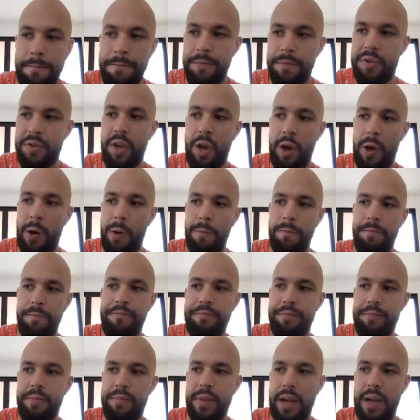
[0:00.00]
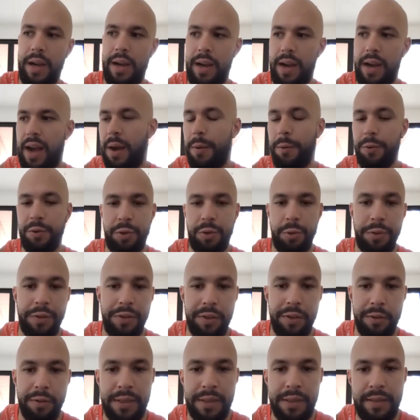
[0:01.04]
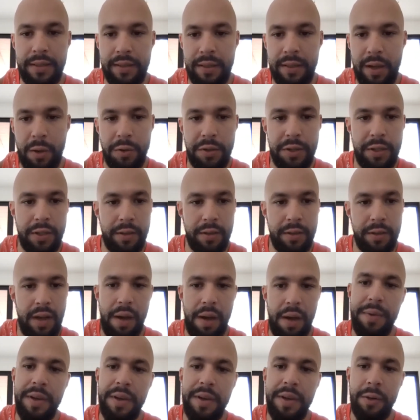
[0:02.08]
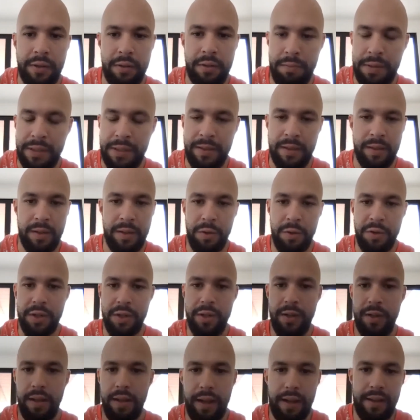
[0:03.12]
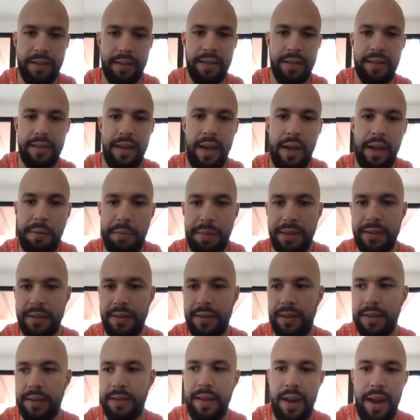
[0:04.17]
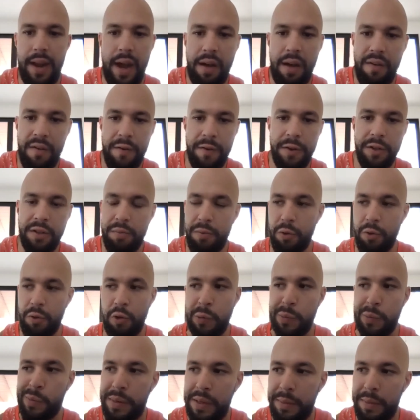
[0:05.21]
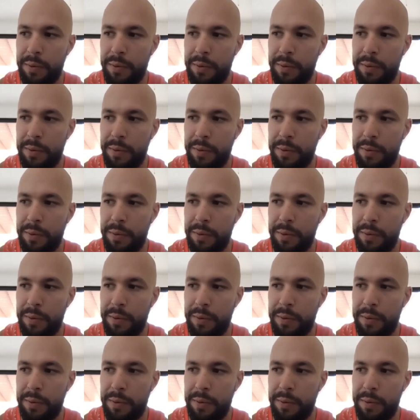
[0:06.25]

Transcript: So I was doing some business coaching. I've been doing some business coaching like as a side business, and I have a very small group of people,